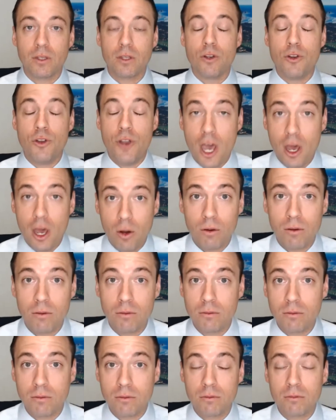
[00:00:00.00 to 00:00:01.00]
No.
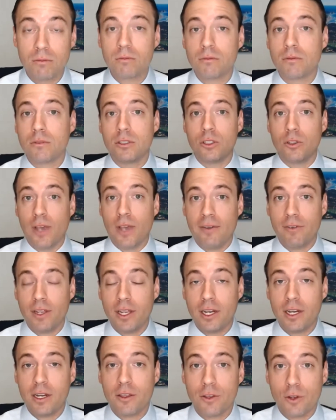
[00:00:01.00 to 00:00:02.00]
Do you have
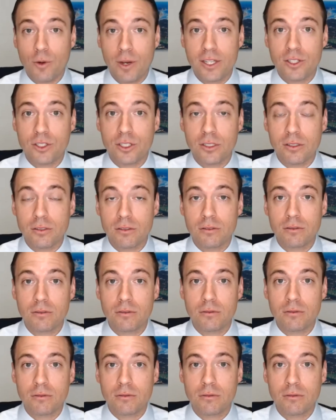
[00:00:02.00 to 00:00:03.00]
any other questions?
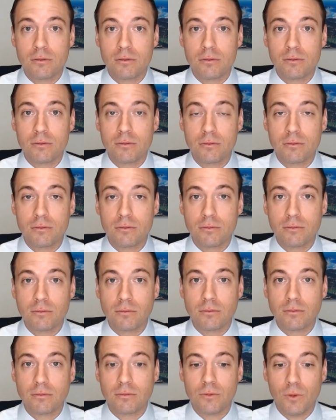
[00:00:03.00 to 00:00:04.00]

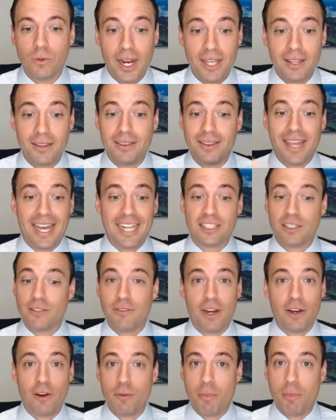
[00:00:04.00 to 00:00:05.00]
Right? That's a
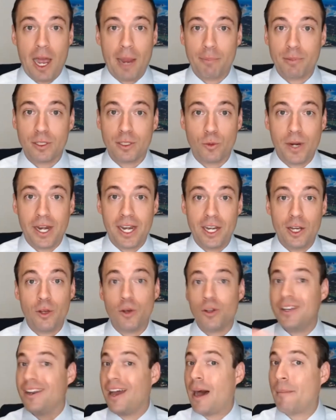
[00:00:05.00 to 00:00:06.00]
very popular way to do
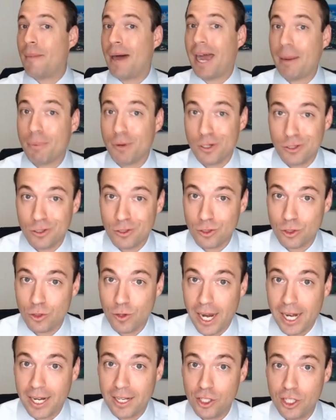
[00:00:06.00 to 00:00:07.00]
it. Not my personal
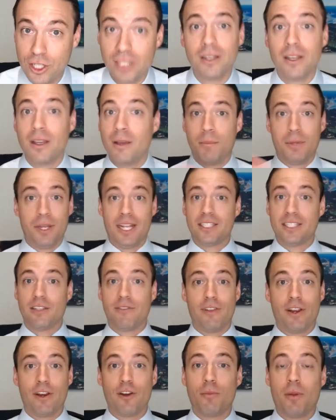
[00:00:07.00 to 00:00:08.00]
strategy, but that's a
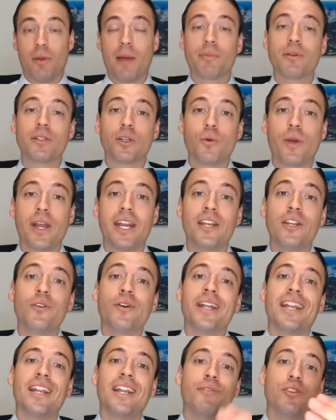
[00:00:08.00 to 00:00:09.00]
very popular way to do
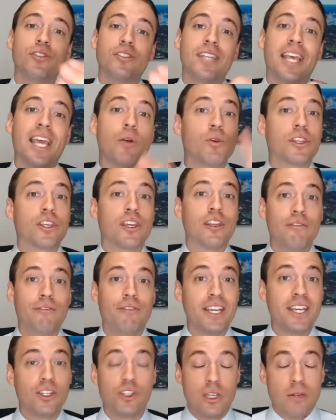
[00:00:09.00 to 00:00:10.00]
it. And if you say it with
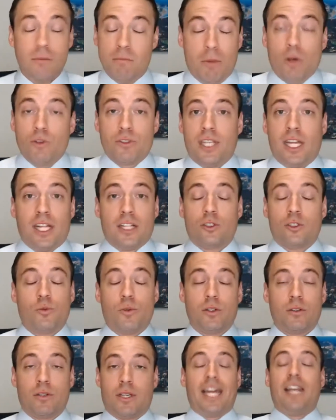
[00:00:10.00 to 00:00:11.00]
conviction, most sellers
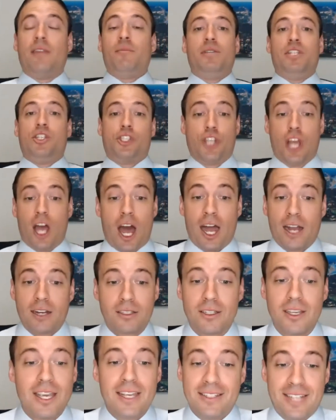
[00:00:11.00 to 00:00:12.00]
will kind of be shocked,
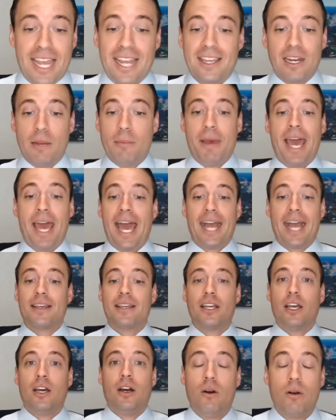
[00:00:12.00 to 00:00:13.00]
taken aback,
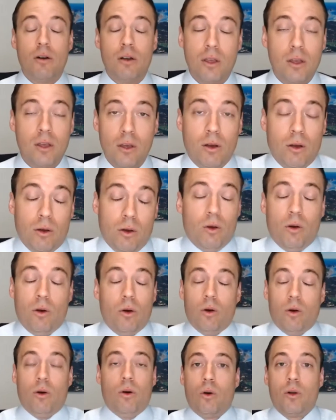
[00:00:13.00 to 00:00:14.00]
and go,
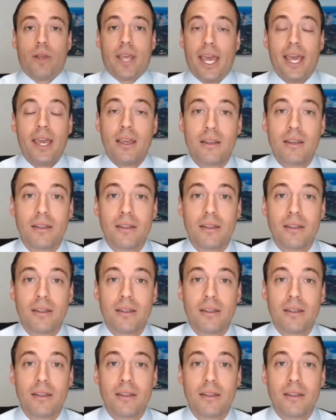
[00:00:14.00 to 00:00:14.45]
okay.